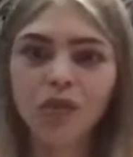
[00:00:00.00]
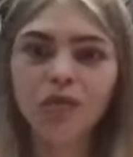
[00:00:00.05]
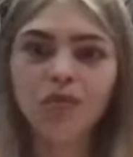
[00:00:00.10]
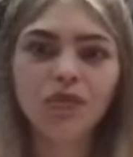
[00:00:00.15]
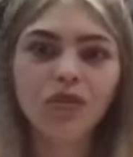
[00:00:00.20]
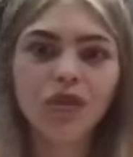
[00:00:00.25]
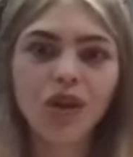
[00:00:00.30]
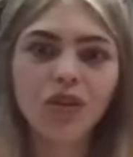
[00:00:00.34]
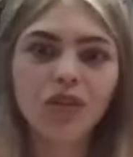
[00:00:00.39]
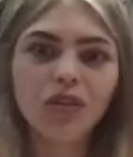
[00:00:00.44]

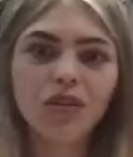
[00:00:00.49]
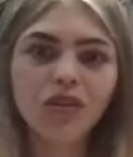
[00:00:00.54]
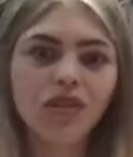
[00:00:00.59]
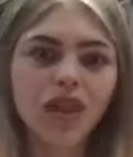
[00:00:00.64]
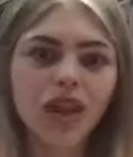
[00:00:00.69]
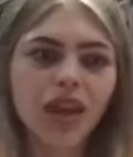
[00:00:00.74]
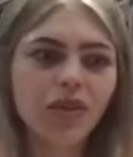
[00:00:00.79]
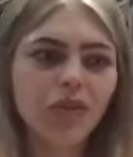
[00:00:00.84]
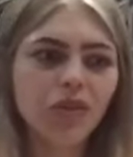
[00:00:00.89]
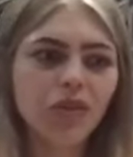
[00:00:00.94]
run,
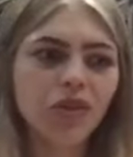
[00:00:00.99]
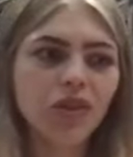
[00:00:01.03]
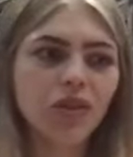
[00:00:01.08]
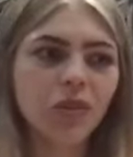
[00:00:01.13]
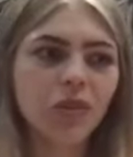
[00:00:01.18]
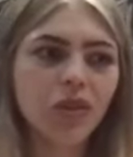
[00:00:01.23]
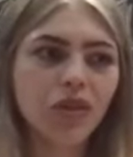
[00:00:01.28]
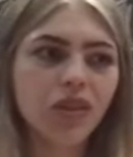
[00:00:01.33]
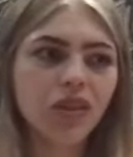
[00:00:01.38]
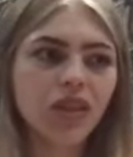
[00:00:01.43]
like, what's the
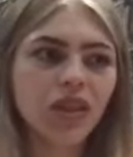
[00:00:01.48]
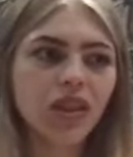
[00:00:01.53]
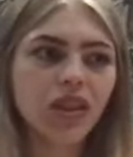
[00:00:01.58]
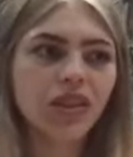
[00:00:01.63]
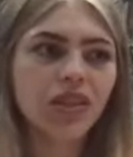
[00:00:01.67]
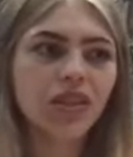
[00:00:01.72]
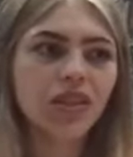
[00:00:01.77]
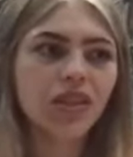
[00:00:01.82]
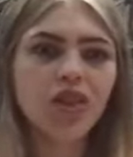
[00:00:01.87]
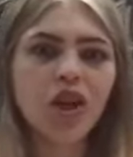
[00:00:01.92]
word,
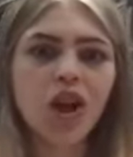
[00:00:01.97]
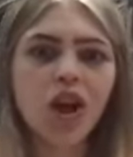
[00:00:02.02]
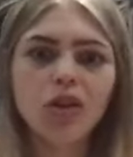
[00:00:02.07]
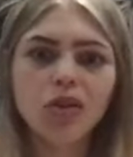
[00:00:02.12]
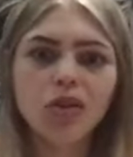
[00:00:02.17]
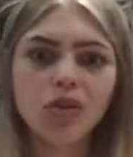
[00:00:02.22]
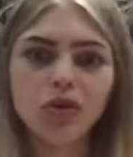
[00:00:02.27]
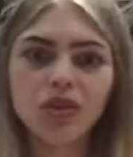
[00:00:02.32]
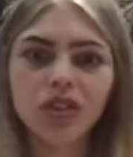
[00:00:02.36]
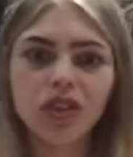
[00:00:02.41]
like
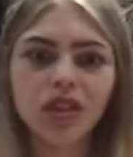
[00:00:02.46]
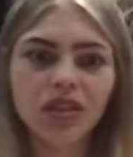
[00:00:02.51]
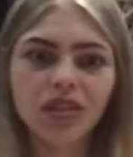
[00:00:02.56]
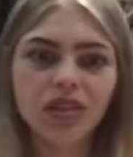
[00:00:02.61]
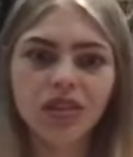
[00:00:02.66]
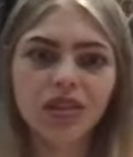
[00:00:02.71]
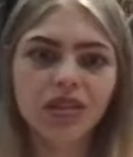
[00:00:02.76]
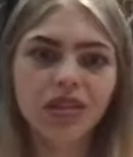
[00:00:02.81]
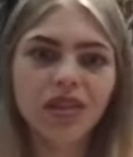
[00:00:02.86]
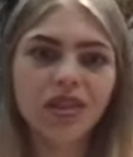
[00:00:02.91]
tunnels
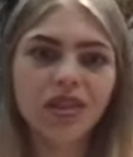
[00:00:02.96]
and